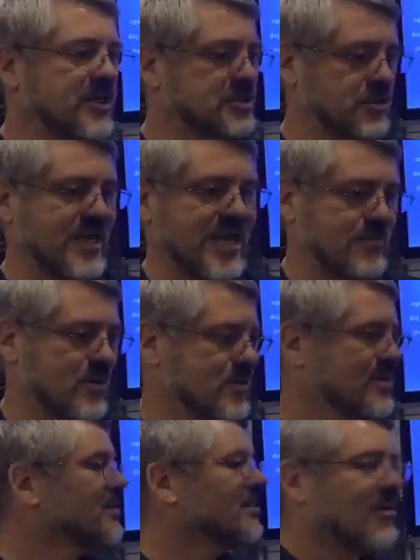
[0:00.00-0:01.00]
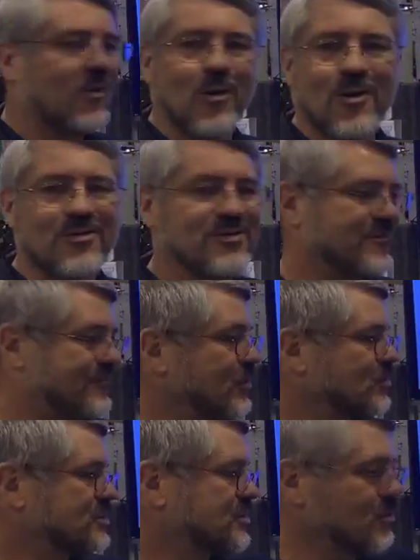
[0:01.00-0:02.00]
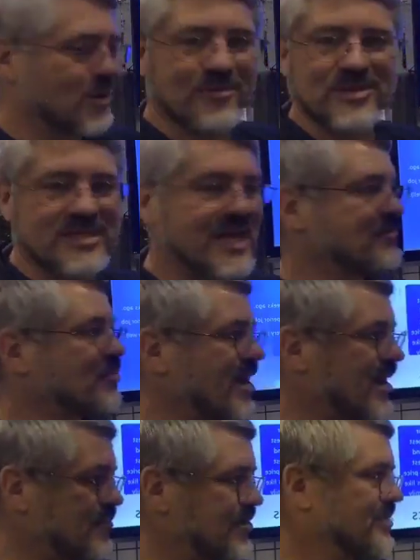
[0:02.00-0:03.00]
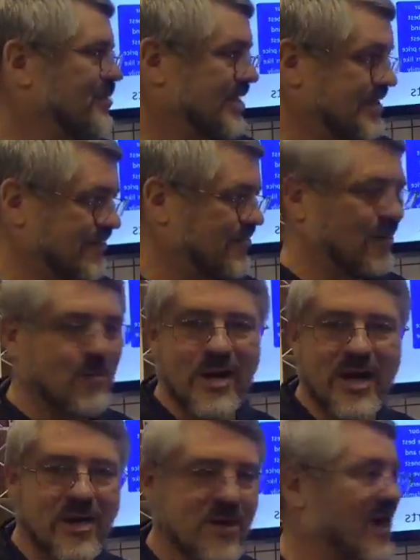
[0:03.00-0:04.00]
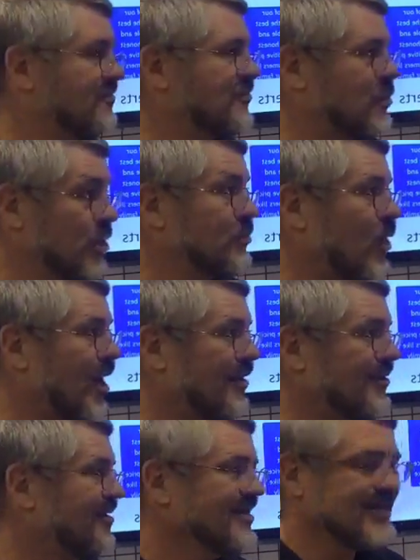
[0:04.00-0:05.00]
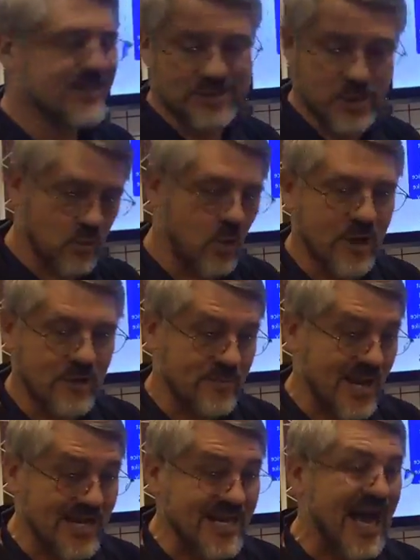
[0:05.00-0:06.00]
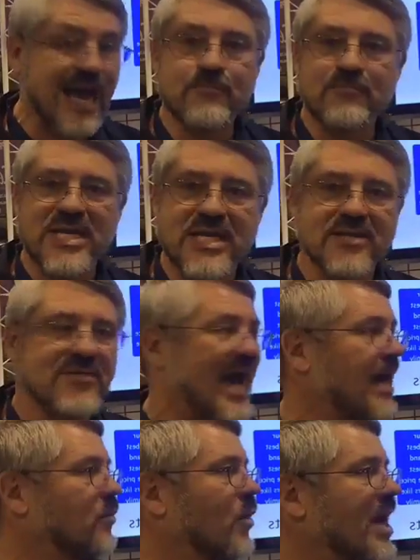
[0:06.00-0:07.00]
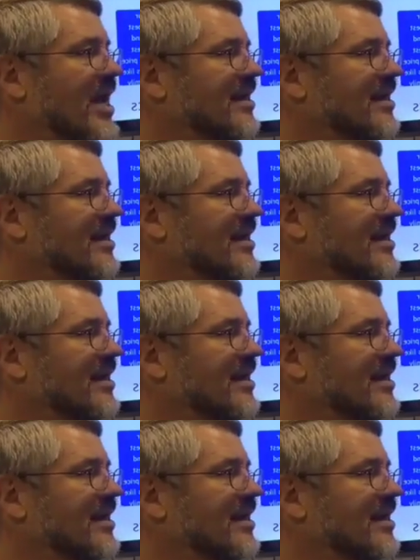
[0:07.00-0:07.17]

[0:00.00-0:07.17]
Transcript: your neighbor or the folks who are on the same property but a different well have good water, your water may not be that way.